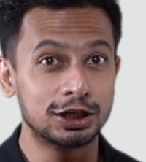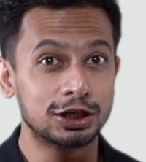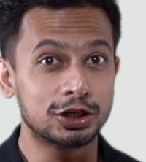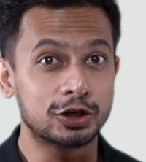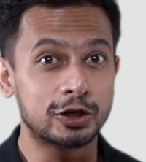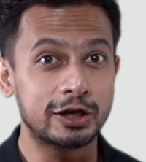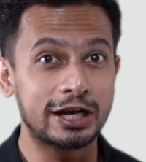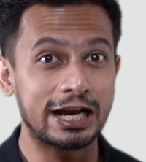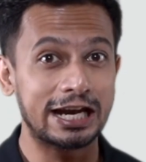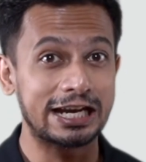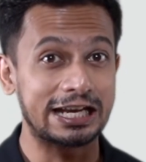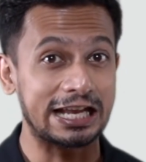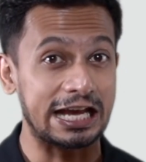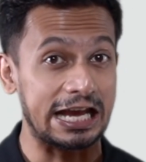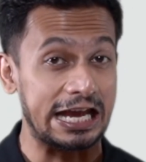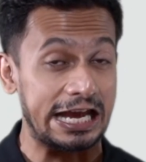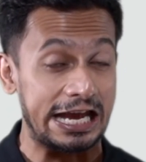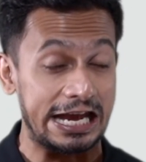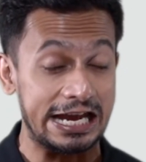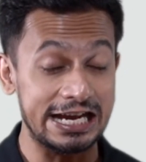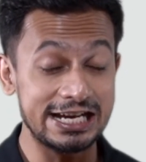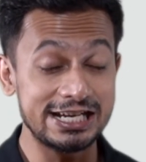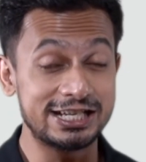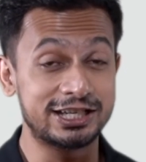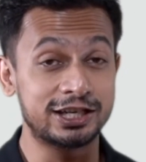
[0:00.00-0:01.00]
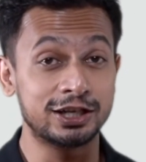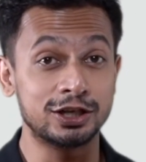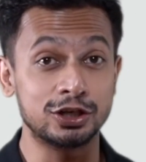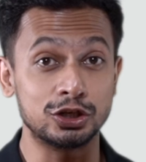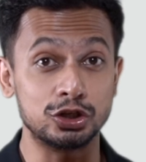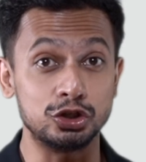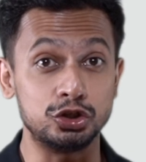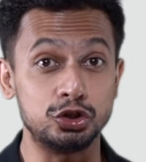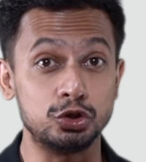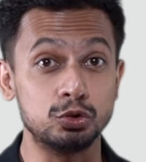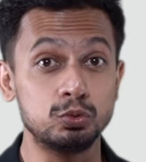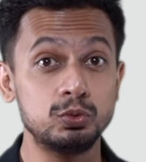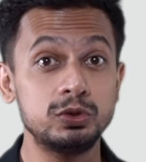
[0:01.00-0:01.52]
create eight
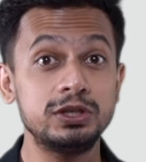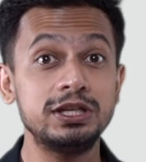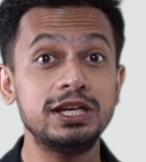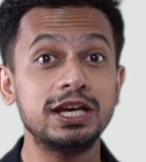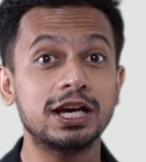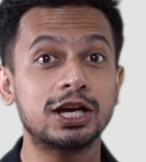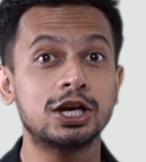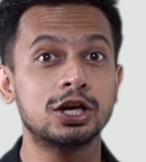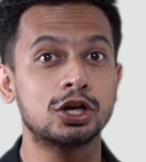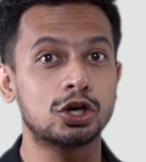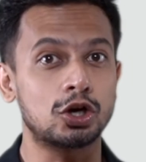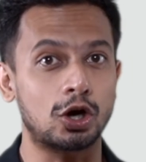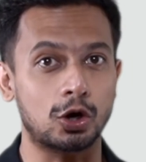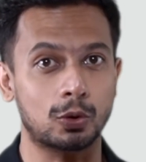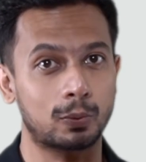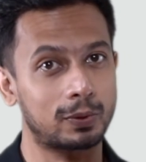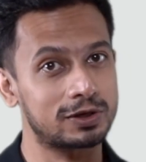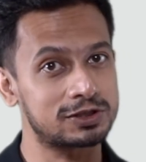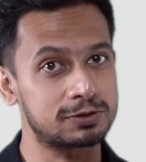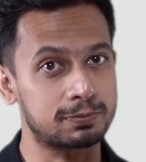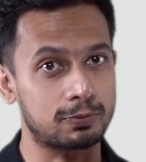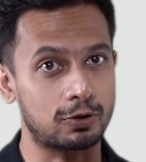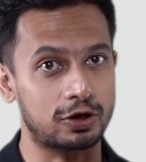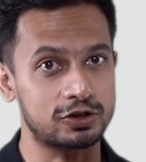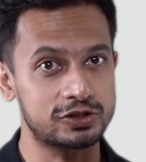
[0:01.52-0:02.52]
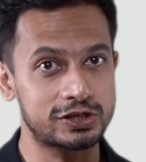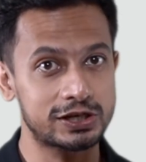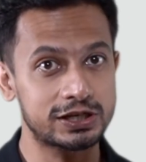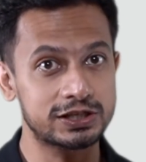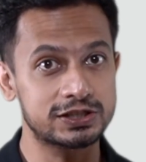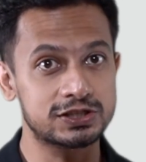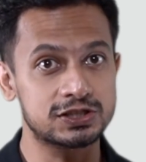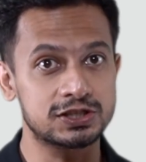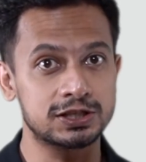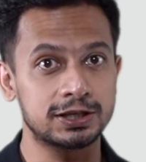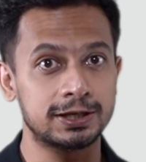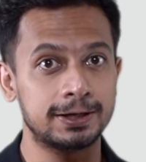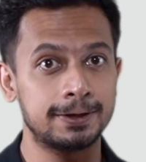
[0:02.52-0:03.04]
unique conquest
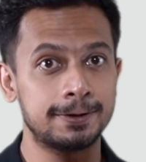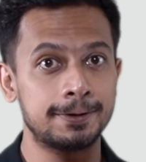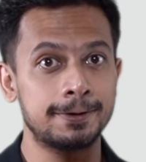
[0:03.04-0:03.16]
projects,